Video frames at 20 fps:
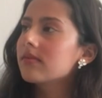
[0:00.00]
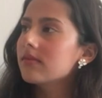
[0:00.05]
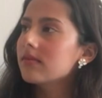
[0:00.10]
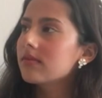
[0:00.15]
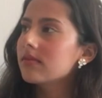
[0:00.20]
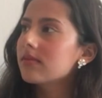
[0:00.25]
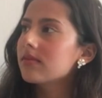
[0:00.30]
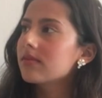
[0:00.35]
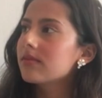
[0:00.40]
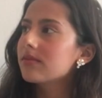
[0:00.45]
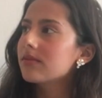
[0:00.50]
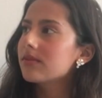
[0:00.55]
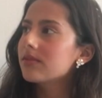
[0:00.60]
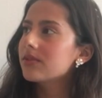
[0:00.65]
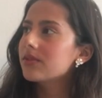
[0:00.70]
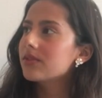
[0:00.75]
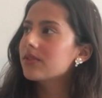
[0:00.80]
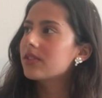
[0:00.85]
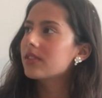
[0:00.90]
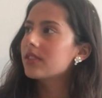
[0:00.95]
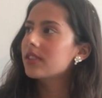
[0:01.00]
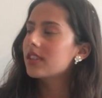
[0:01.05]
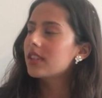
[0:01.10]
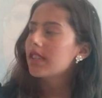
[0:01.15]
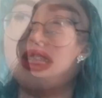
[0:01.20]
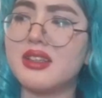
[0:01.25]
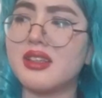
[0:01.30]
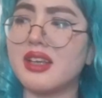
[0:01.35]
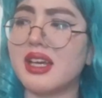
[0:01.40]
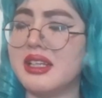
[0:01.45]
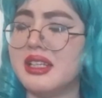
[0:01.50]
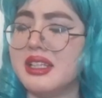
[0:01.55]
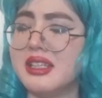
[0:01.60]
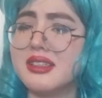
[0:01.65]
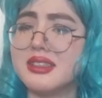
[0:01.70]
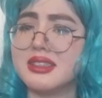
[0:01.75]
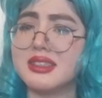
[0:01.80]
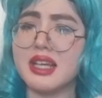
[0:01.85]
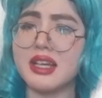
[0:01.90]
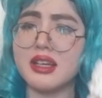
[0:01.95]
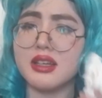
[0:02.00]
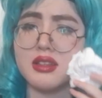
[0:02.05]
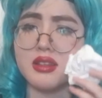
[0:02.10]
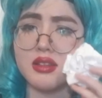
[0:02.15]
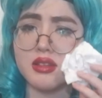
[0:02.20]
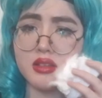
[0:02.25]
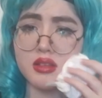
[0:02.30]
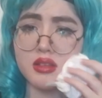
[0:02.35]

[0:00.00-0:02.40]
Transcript: I'm sorry, I need a second.